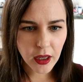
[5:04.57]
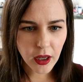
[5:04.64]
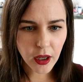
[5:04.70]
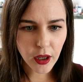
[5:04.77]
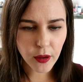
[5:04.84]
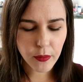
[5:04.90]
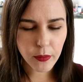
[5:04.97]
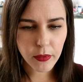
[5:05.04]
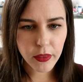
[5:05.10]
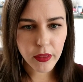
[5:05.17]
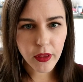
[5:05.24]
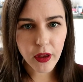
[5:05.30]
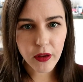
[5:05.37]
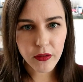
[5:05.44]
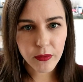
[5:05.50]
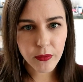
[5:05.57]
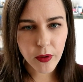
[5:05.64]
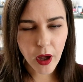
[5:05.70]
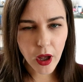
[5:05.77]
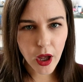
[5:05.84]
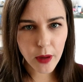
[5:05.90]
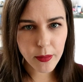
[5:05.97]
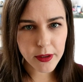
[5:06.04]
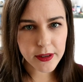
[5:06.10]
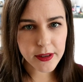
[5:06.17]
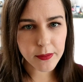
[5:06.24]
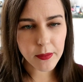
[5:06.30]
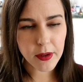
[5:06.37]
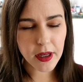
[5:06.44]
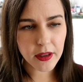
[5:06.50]
the herpes
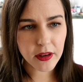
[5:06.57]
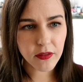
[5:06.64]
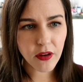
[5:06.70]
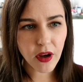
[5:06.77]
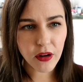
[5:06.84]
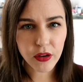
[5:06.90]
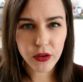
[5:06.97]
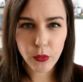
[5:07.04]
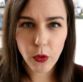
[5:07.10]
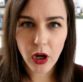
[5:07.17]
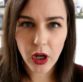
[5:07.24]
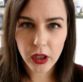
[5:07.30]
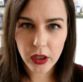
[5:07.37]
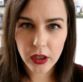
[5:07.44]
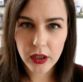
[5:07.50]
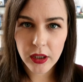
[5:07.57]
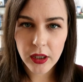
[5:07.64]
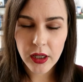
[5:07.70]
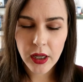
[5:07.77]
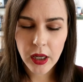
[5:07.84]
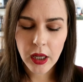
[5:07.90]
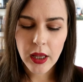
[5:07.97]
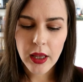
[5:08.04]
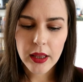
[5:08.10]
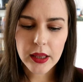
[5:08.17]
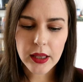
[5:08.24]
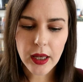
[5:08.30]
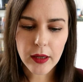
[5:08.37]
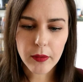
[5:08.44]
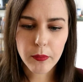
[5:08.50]
simplex virus 1,
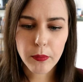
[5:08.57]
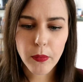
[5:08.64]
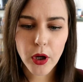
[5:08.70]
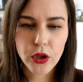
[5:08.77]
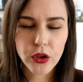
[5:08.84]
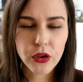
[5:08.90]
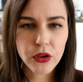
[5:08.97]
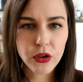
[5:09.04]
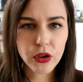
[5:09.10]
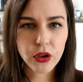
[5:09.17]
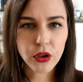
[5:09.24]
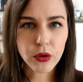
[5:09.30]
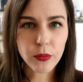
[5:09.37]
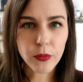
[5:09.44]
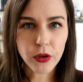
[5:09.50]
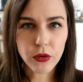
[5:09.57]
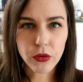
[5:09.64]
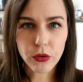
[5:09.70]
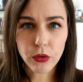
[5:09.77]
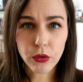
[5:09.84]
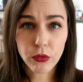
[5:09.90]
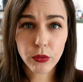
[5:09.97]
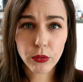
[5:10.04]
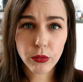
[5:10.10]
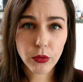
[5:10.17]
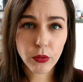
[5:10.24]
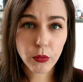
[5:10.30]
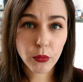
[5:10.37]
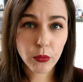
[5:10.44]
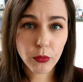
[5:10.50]
that most humans, or
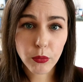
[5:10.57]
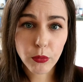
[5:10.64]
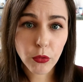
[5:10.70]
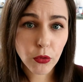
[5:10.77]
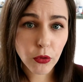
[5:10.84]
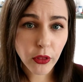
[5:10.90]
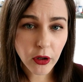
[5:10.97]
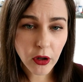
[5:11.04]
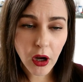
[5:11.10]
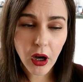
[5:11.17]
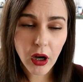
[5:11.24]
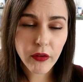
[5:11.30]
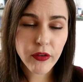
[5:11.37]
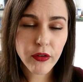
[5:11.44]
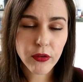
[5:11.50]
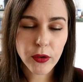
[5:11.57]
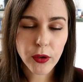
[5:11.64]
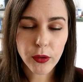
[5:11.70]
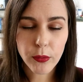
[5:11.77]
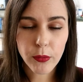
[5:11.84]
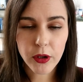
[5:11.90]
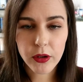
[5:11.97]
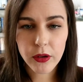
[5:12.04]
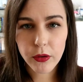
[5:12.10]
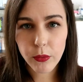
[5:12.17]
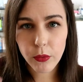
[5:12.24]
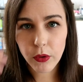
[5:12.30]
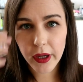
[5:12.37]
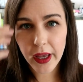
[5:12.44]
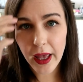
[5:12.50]
more than half of humans,
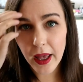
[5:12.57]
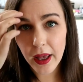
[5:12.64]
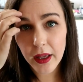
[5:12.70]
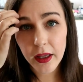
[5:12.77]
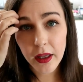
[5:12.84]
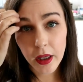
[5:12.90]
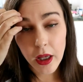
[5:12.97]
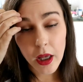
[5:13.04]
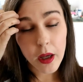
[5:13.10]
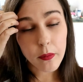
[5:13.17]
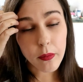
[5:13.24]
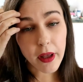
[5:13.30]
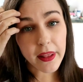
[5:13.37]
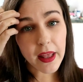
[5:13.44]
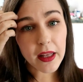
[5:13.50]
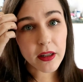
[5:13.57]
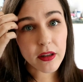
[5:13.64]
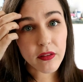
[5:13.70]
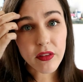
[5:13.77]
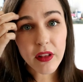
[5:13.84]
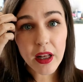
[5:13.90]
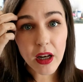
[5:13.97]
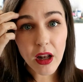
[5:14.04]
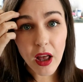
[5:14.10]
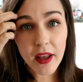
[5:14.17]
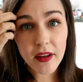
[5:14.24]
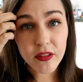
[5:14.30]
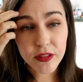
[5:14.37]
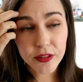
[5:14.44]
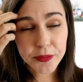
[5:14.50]
will get by the end of their
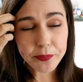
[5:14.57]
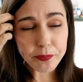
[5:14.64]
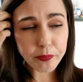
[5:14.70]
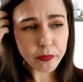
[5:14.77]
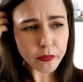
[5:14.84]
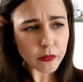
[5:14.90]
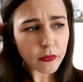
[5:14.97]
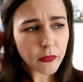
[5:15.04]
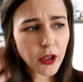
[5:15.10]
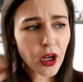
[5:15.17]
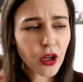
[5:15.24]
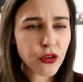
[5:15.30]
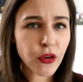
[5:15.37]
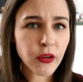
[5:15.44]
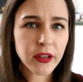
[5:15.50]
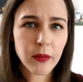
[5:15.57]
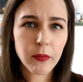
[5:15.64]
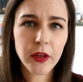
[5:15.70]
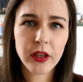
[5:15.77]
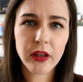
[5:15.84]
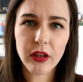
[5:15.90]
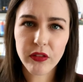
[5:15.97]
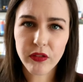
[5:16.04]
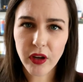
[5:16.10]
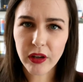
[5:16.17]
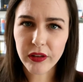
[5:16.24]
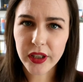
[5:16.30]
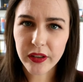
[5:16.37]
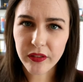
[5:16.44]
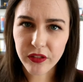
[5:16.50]
life. So something that's
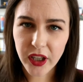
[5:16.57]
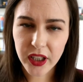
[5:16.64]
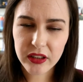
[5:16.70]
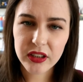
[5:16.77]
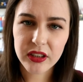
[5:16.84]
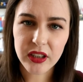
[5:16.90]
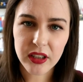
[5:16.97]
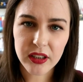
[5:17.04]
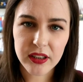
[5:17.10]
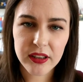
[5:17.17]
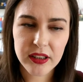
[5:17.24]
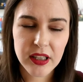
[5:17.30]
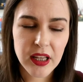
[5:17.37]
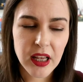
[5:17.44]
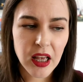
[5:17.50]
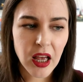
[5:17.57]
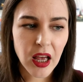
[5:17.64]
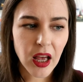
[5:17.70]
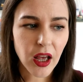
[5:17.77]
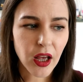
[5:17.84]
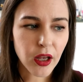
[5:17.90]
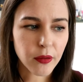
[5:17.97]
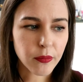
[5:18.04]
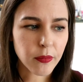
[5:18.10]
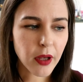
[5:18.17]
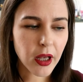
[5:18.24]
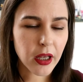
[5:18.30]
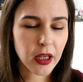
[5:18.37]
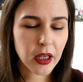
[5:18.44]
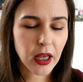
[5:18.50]
very infectious
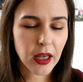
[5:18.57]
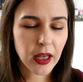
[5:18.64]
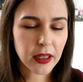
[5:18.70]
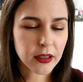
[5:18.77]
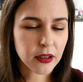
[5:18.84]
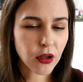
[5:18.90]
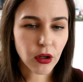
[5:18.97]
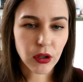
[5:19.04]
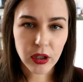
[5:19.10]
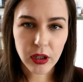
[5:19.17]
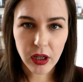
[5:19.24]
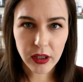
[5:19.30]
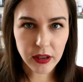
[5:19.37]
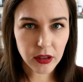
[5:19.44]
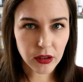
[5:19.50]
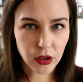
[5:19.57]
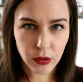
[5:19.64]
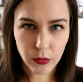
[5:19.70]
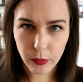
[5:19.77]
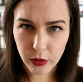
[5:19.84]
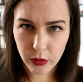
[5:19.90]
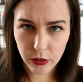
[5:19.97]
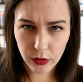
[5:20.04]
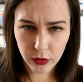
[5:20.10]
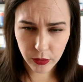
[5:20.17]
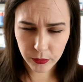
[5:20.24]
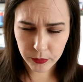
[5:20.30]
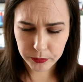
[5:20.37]
and colonizes humans.